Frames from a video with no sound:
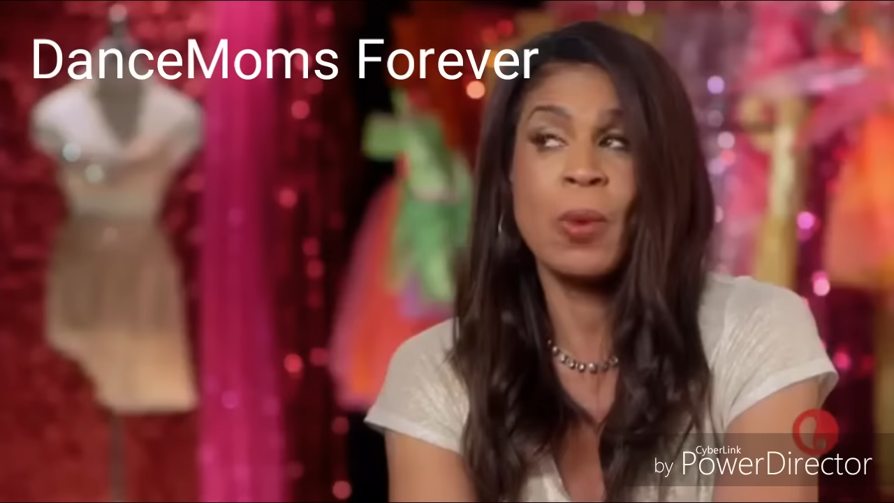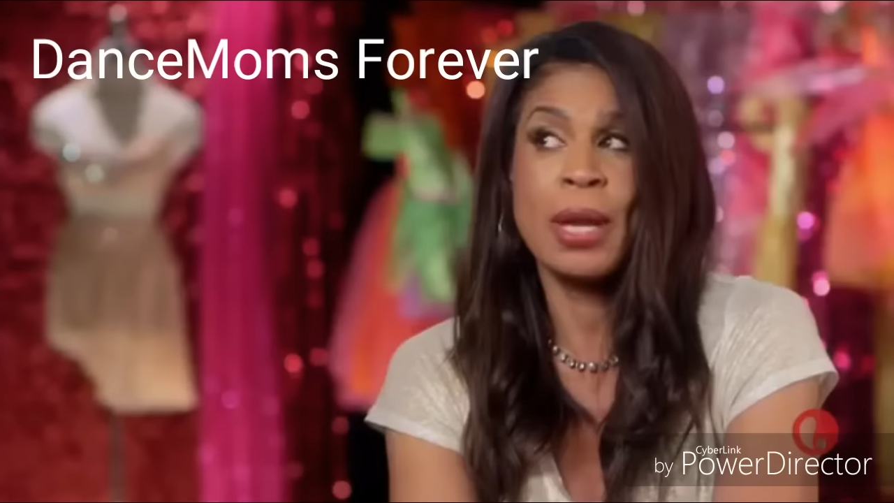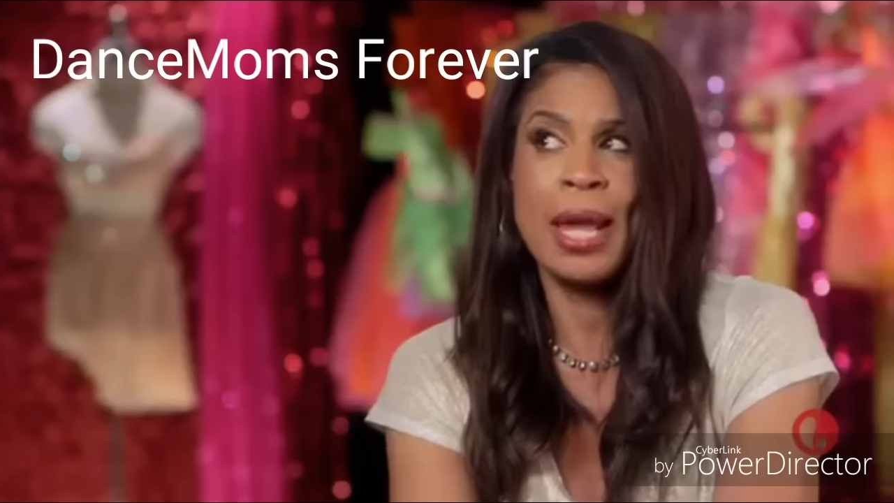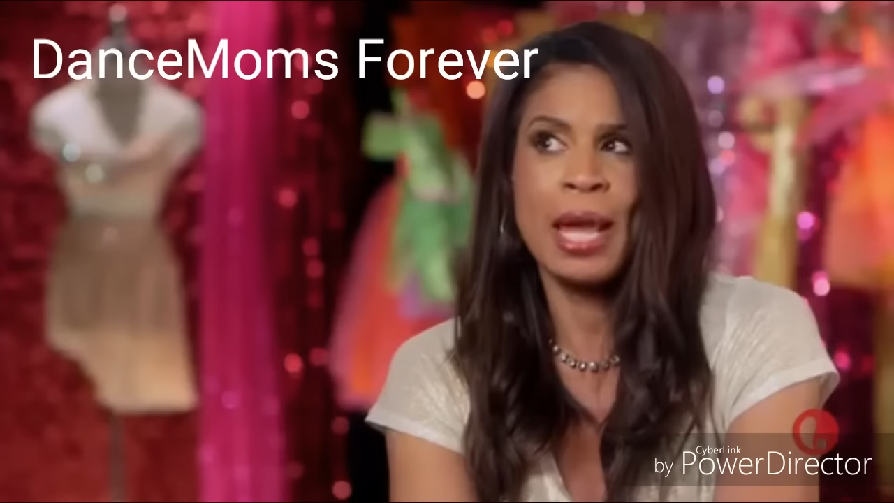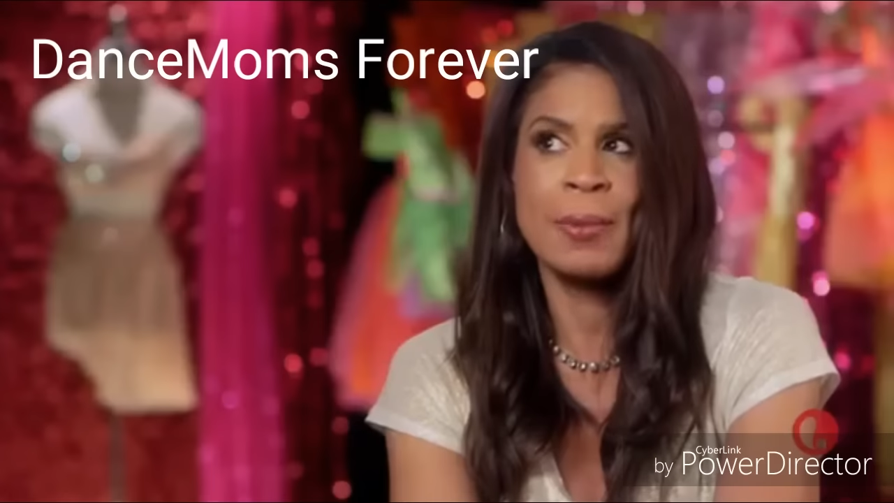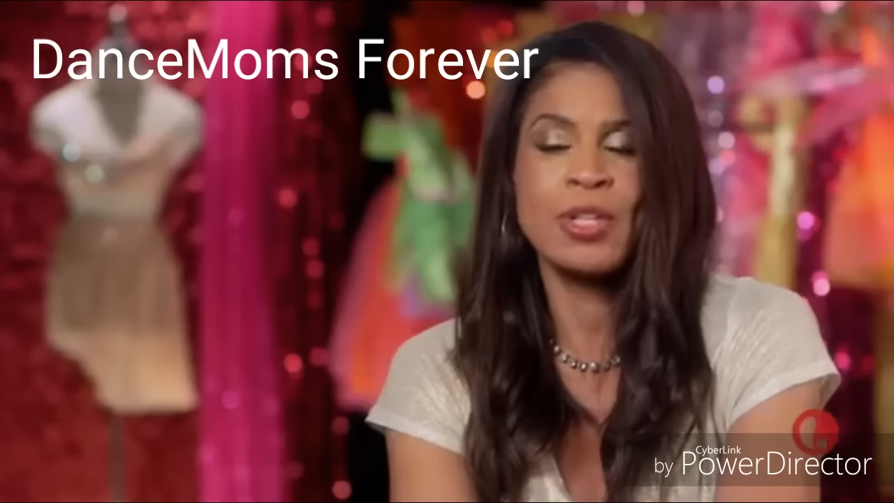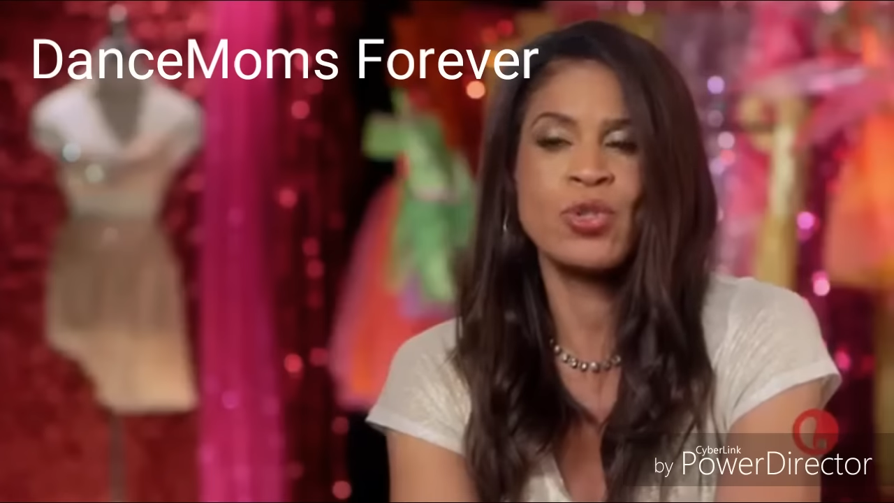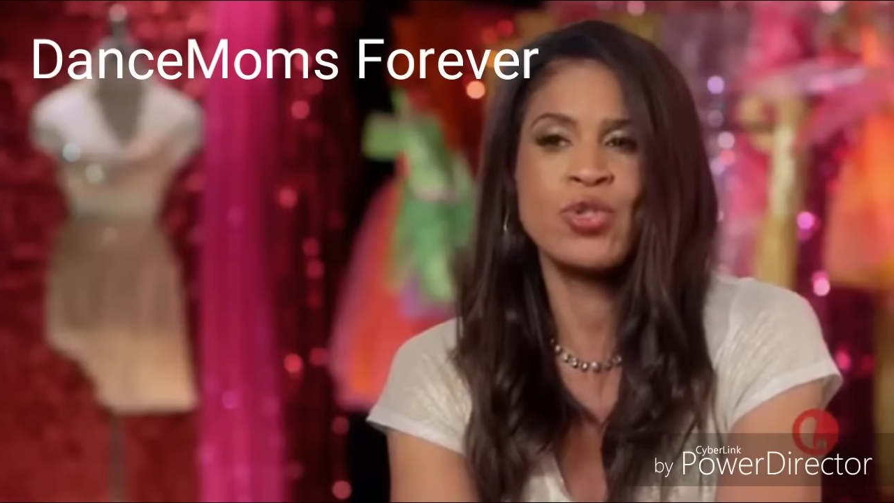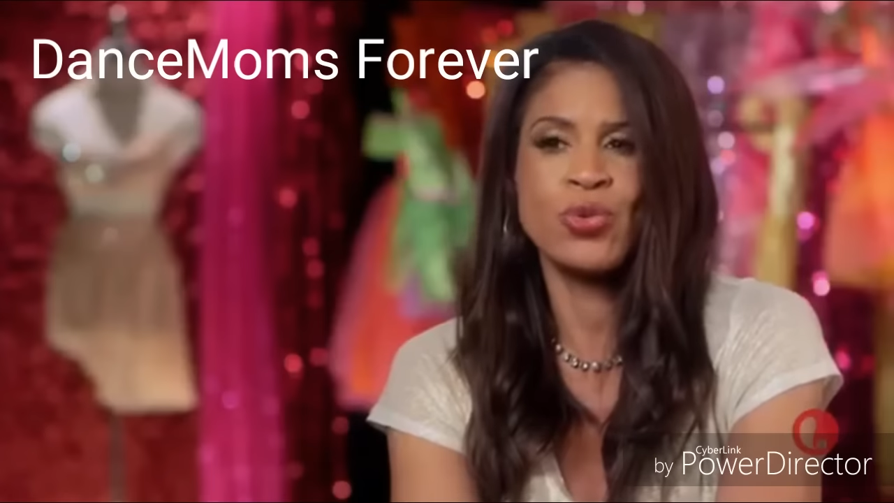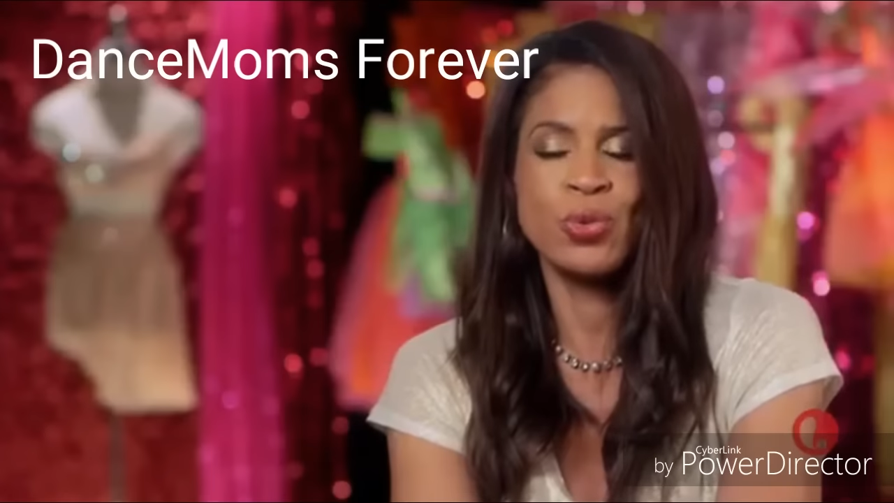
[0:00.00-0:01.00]
want Abby to
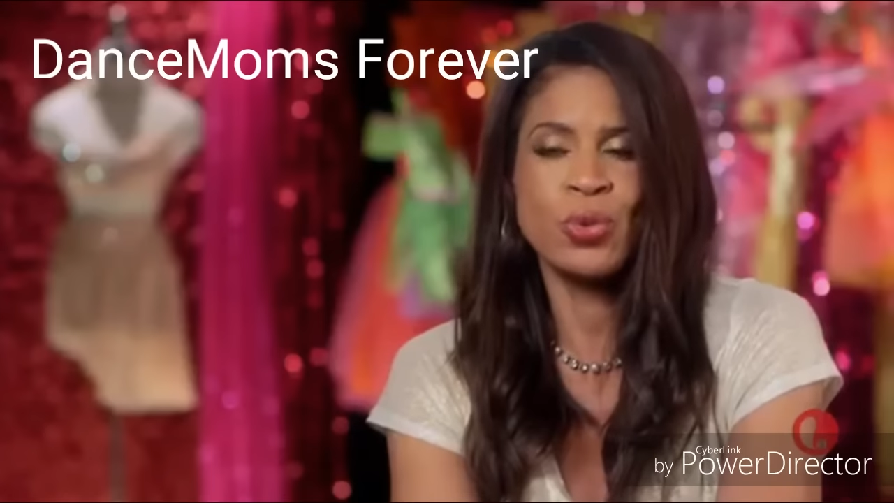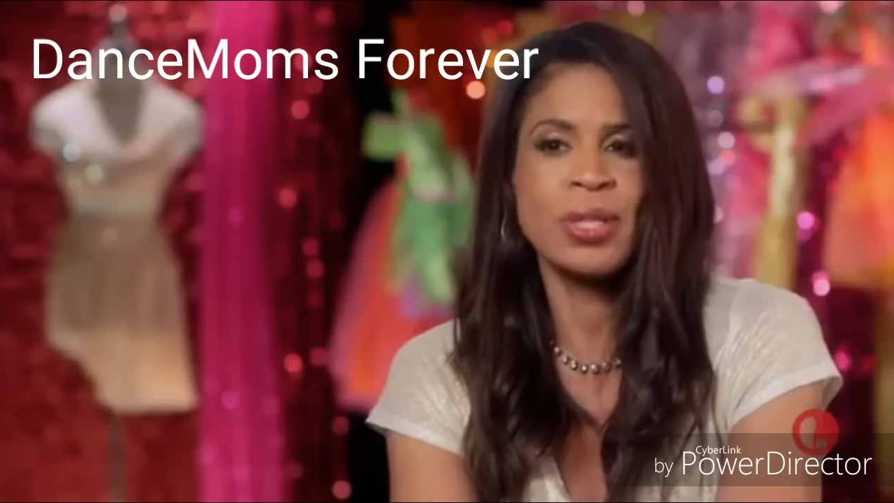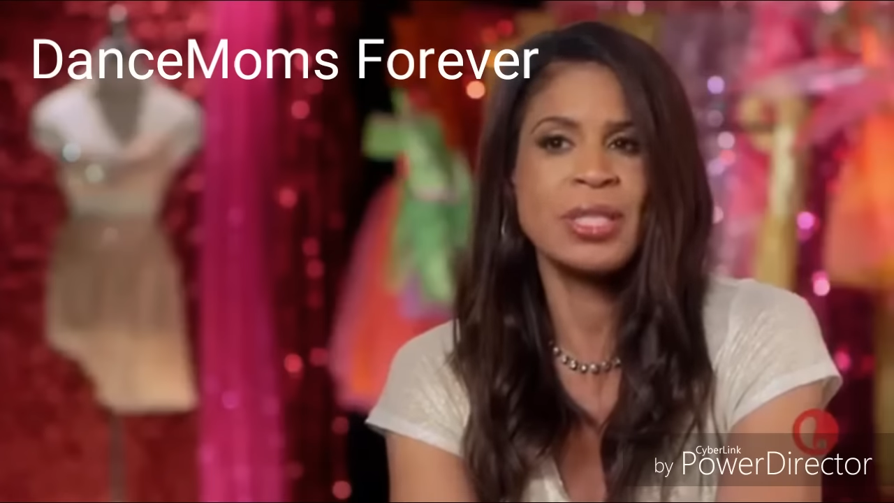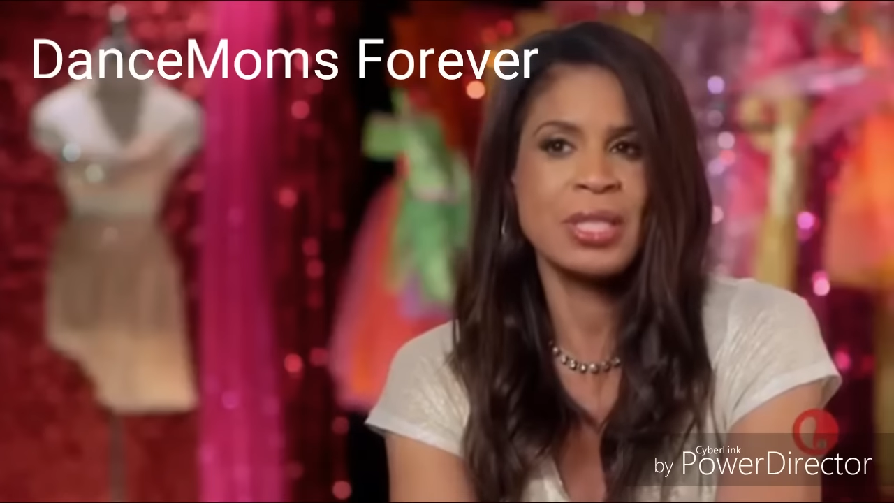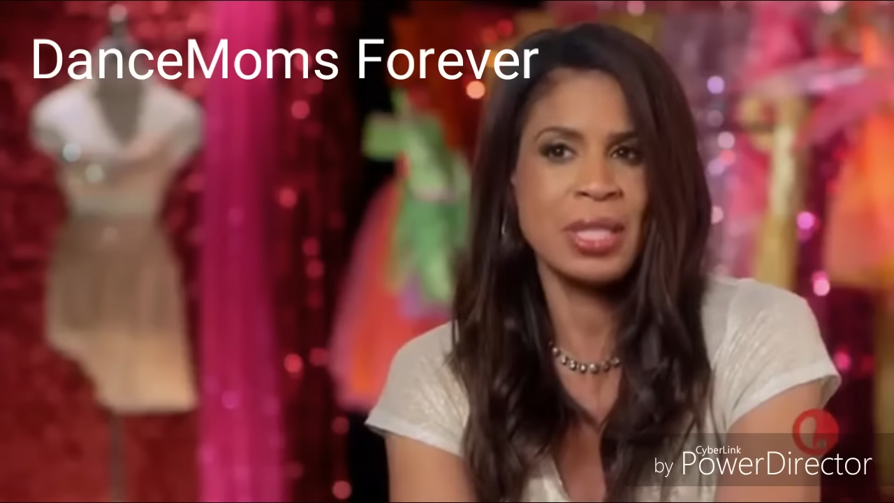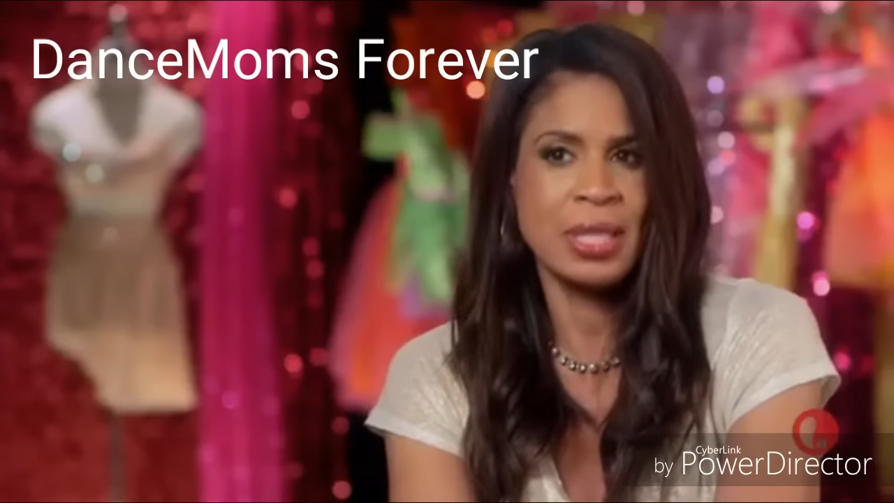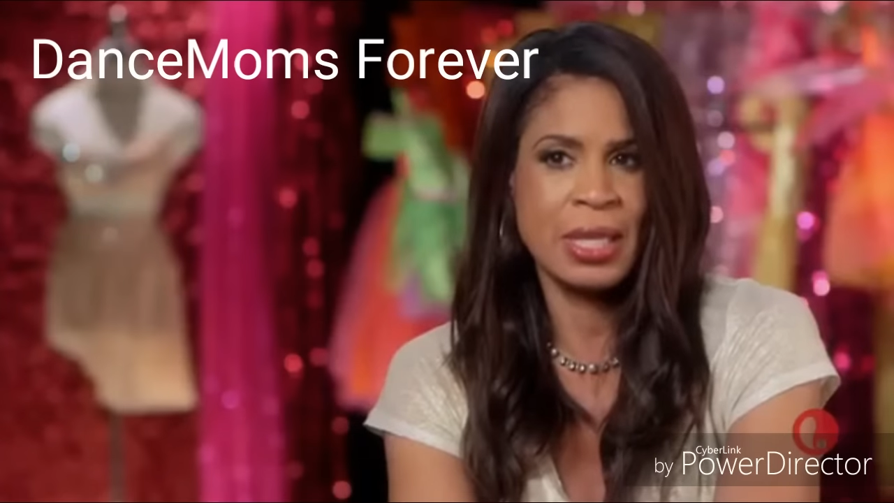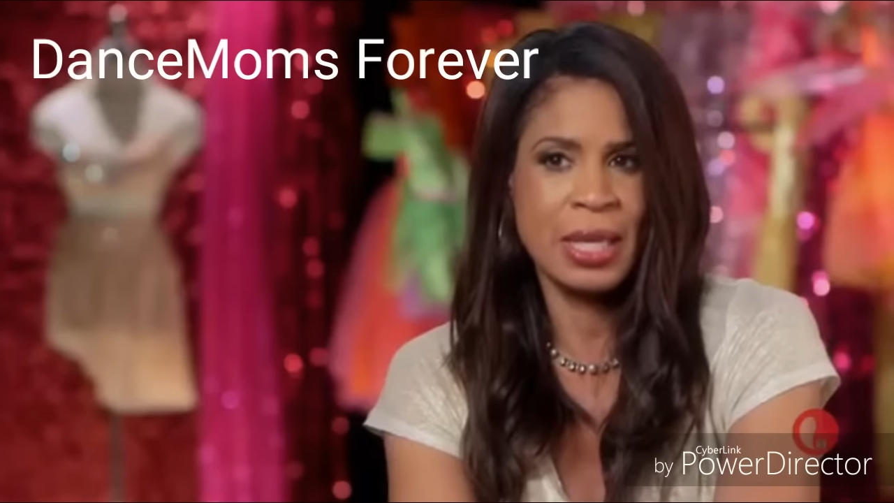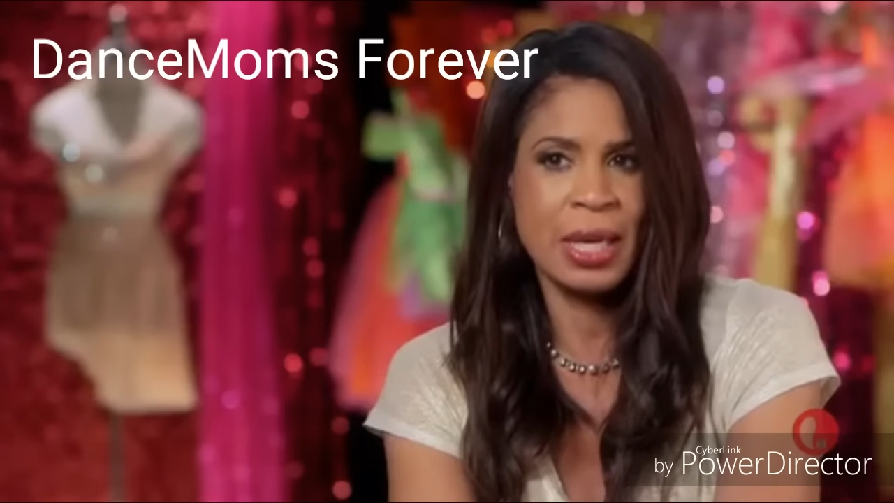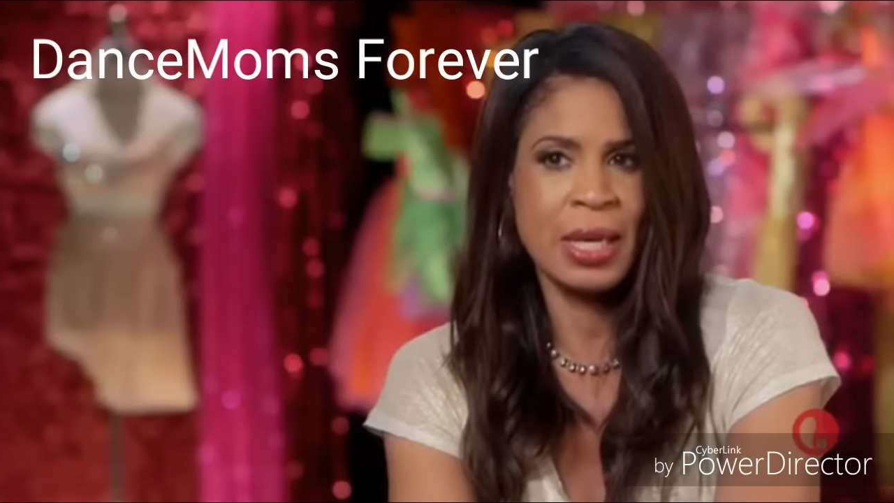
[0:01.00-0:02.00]
truly see
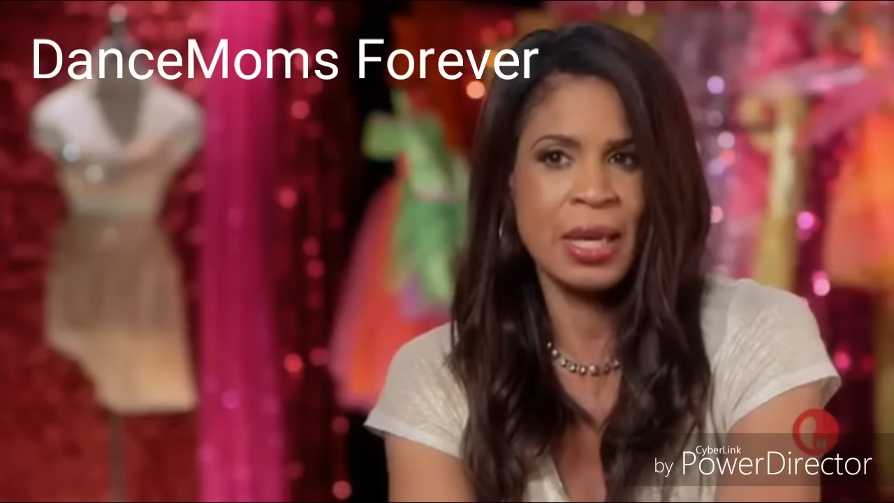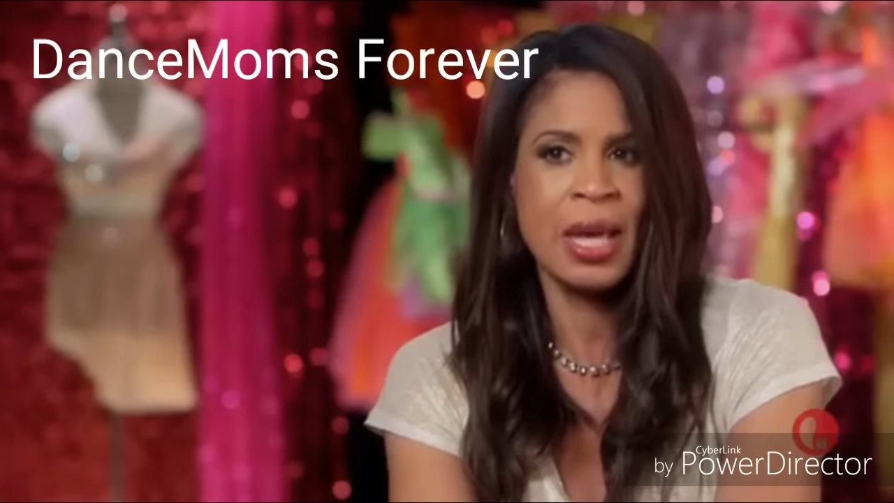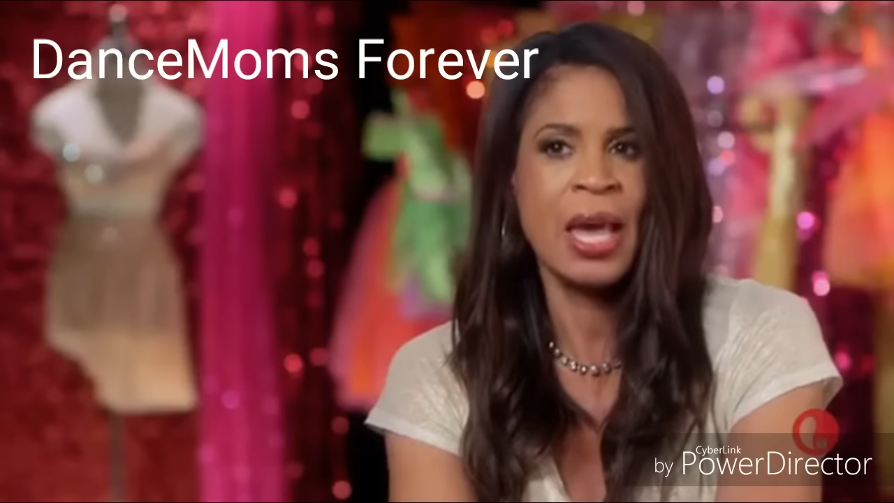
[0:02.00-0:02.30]
Nia